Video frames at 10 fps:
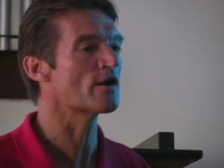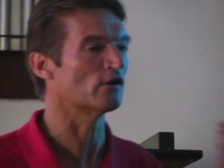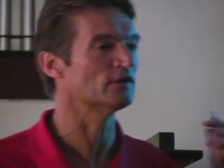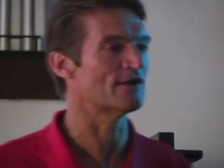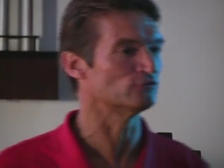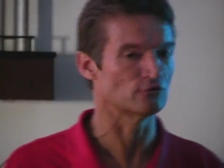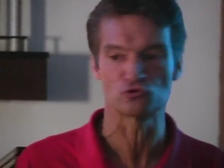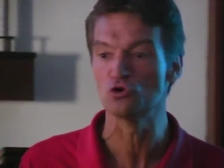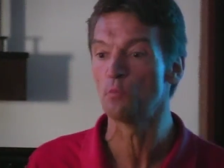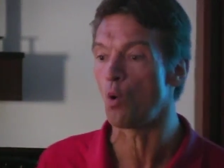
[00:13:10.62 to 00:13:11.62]
a level of
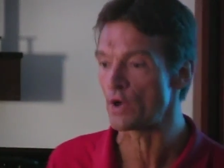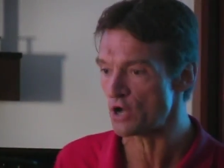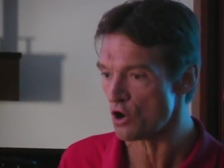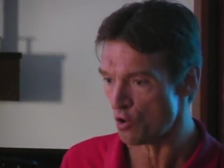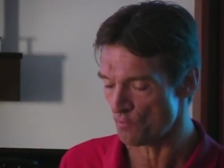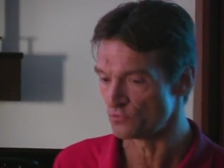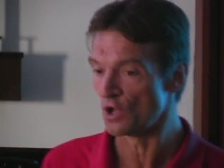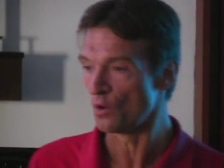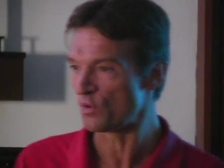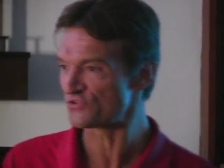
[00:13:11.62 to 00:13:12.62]
2.0.
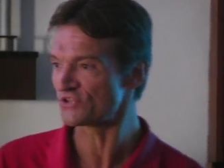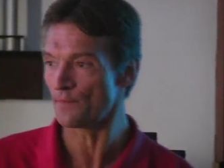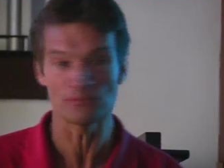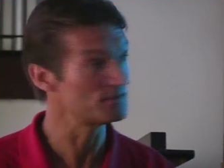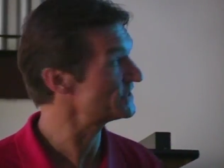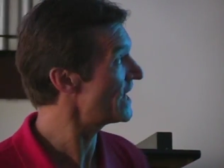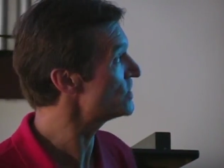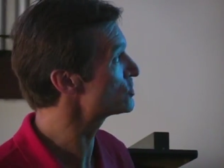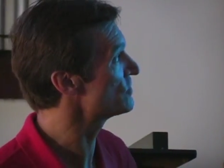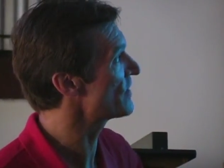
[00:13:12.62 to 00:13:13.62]
With
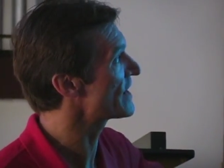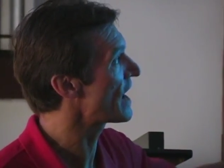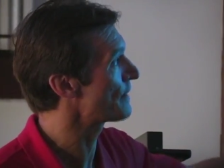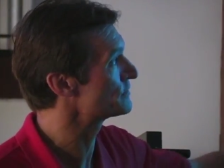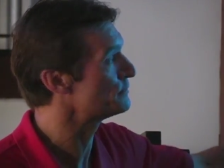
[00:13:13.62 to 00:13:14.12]
supplementation, they got up to